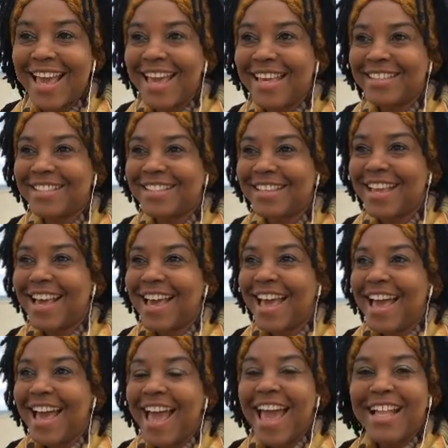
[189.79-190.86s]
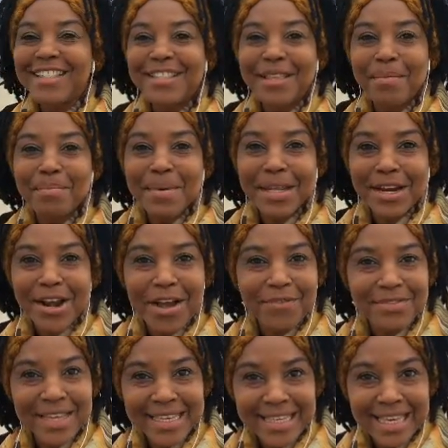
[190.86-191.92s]
It's the middle of
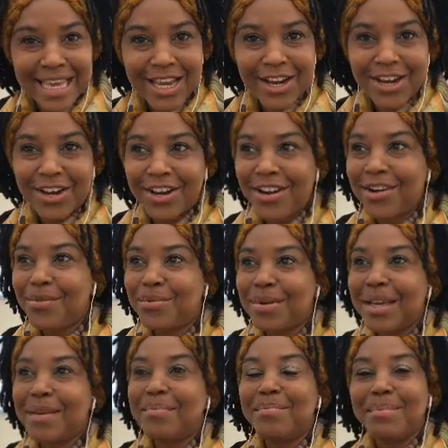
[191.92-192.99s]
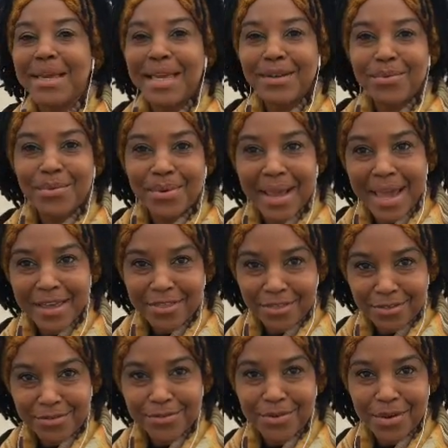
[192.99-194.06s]
the year, we're midway
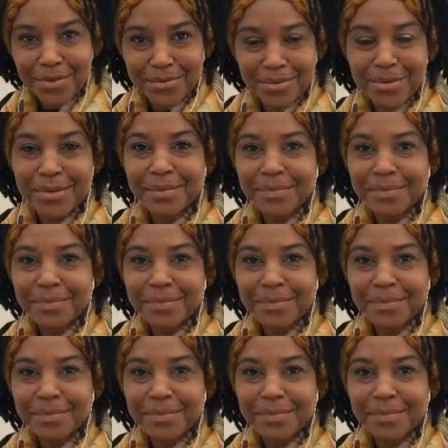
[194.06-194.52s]
through.